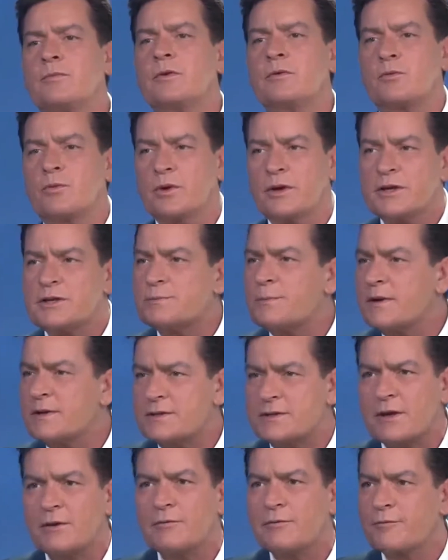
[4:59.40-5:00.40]
release
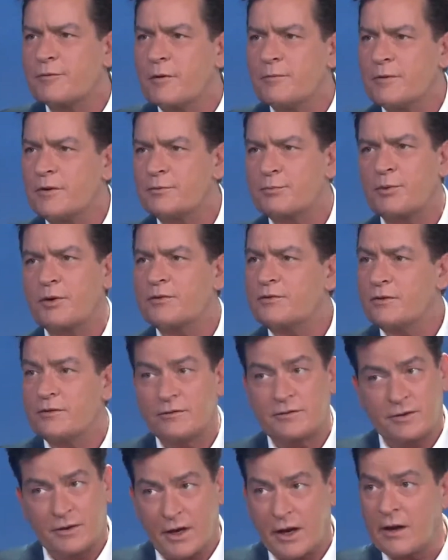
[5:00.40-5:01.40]
myself from this prison
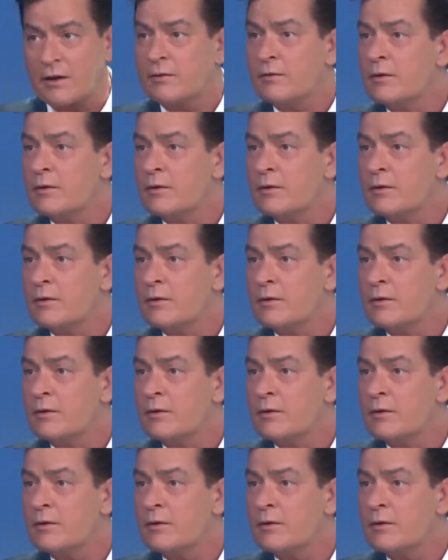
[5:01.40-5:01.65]
today.